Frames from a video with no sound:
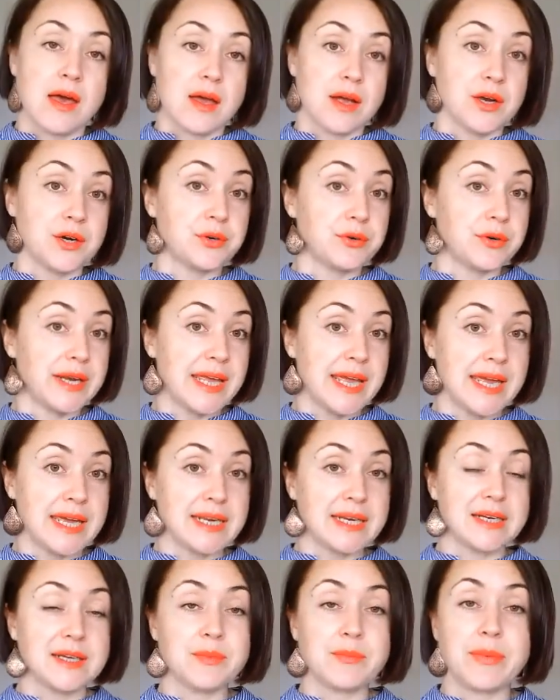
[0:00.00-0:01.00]

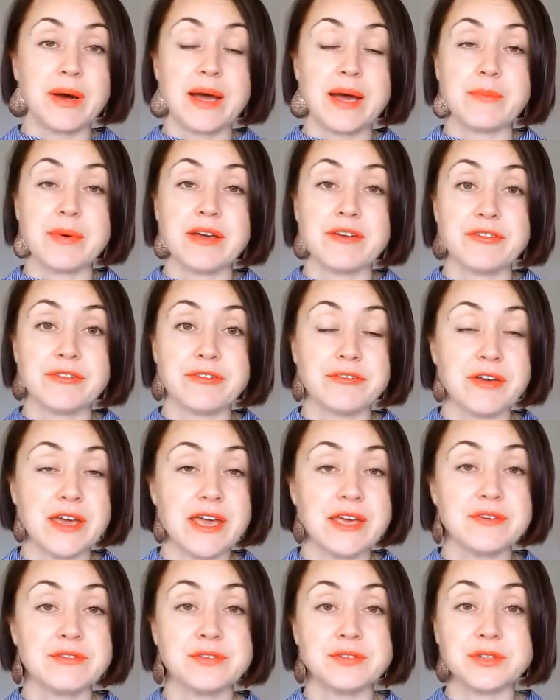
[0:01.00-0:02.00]
created by my
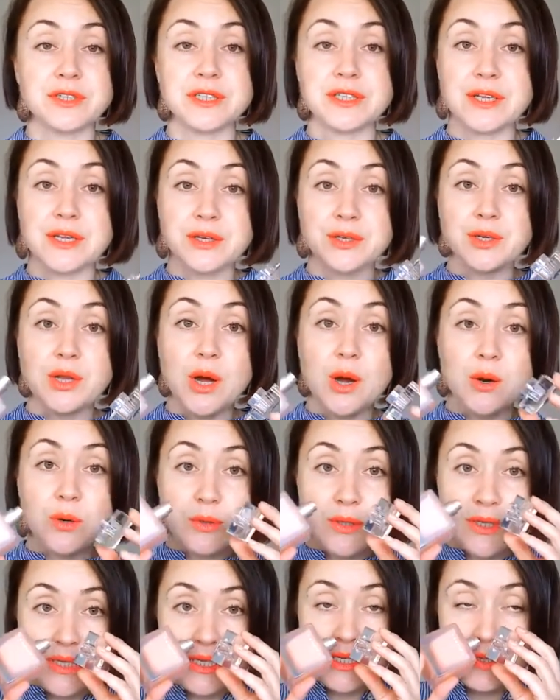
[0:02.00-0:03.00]
favorite
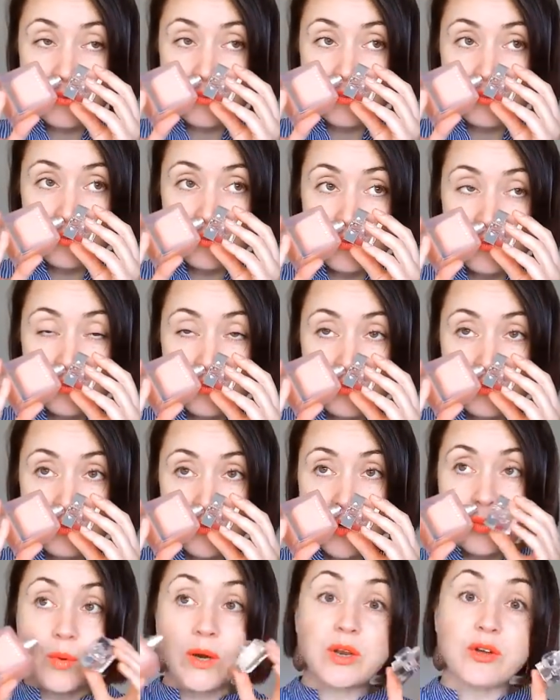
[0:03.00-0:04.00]
nose,
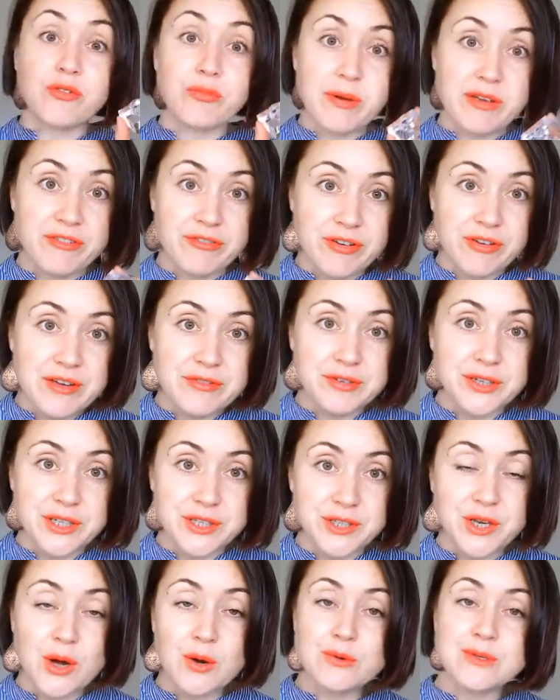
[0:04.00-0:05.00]
one of my
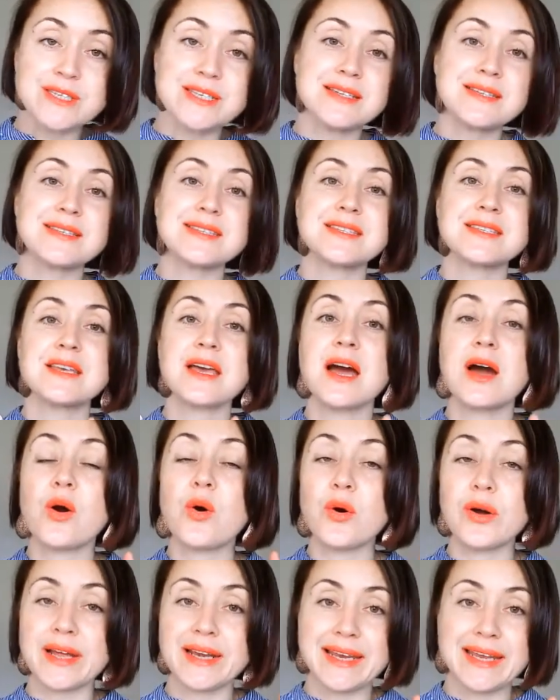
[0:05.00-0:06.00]
favorite noses,
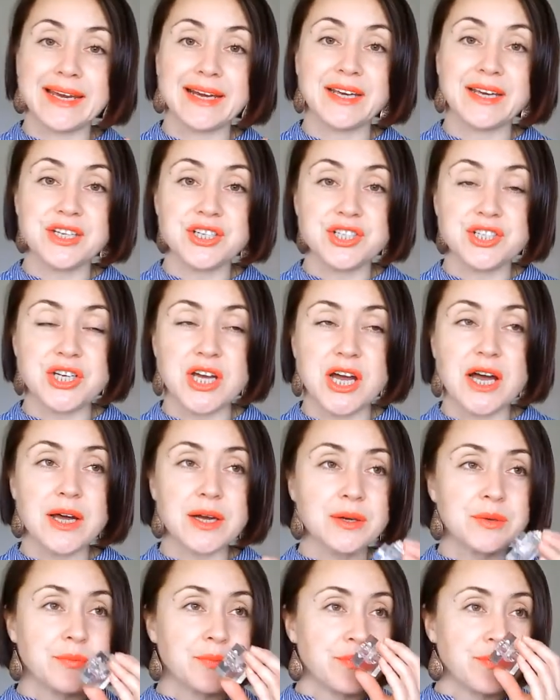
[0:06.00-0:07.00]
Aurélien
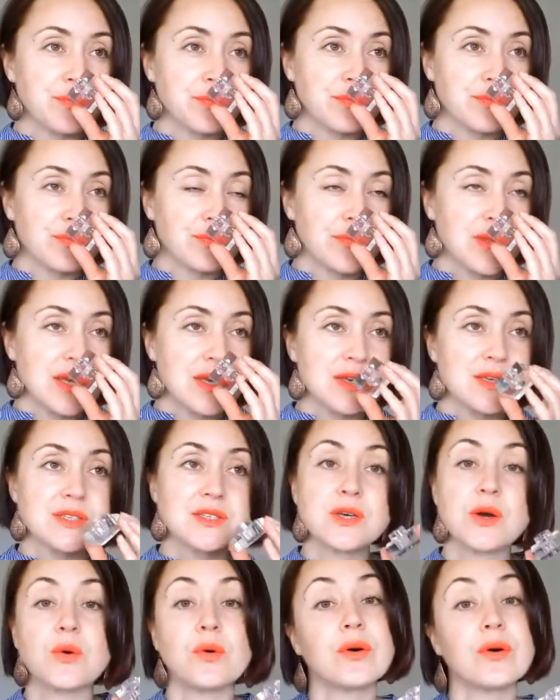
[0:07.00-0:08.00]
Guichard.
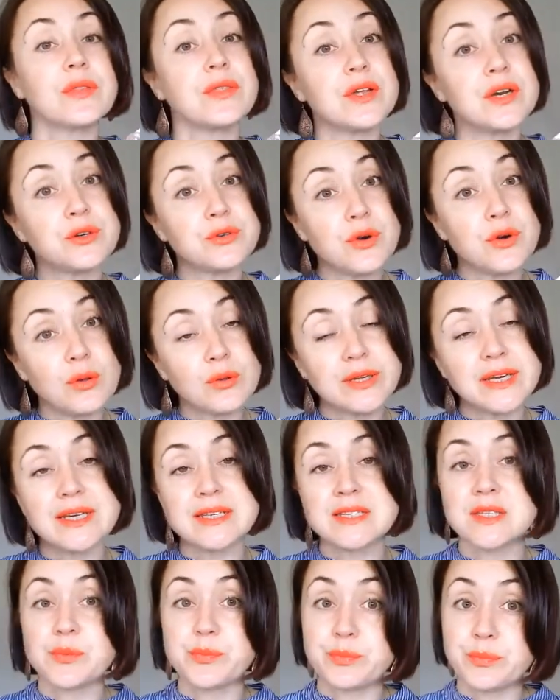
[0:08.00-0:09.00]
So neroli
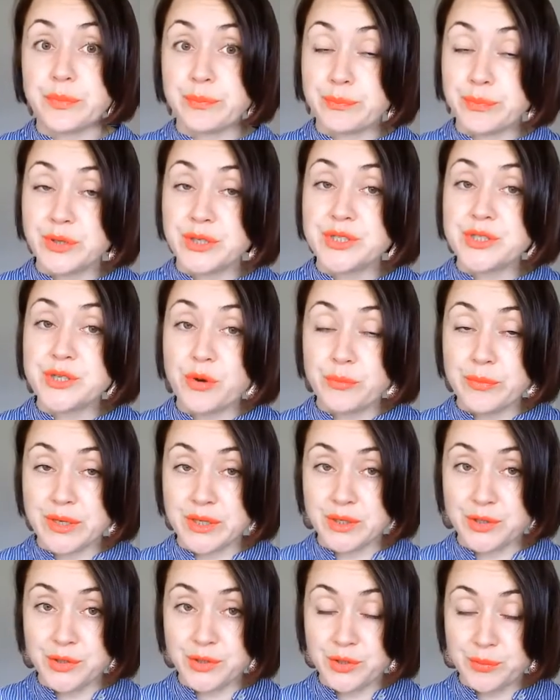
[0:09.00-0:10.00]
is the
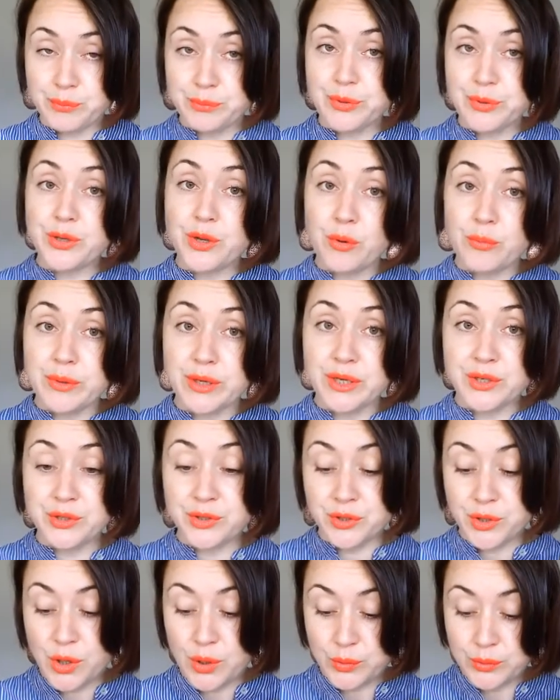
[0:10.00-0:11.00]

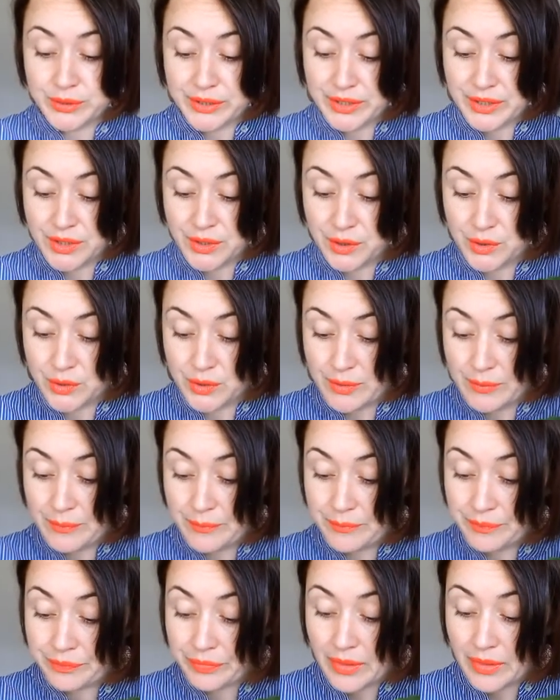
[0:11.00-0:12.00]
predominant note here,
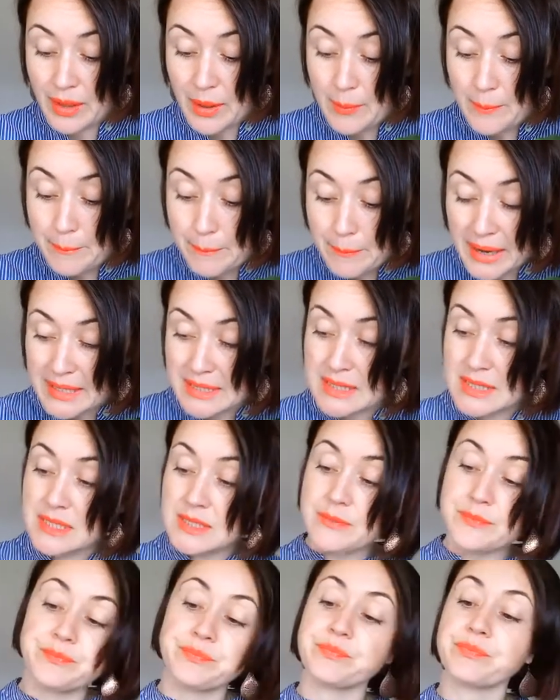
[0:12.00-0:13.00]

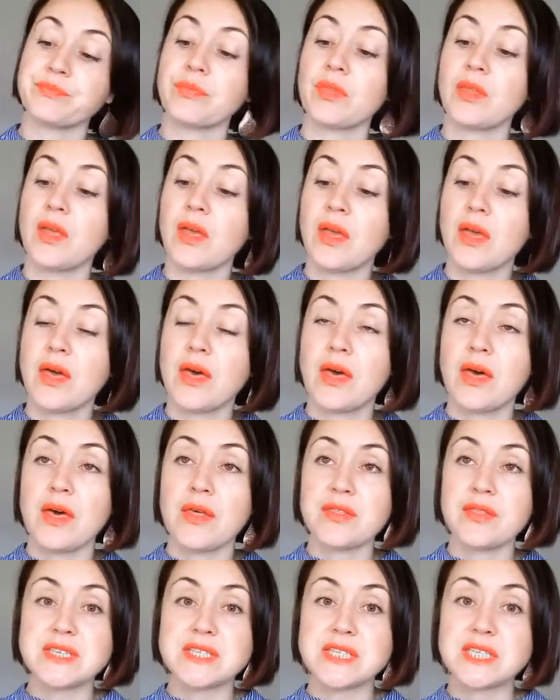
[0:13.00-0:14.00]
but
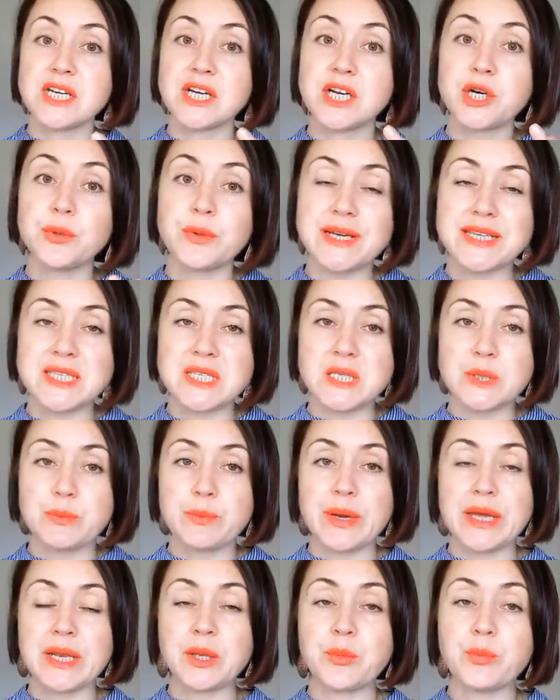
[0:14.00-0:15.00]
this
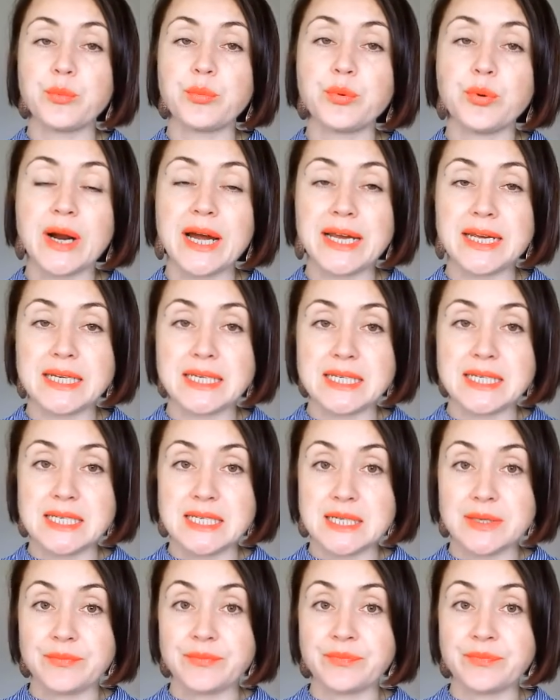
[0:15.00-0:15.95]
crisp and bright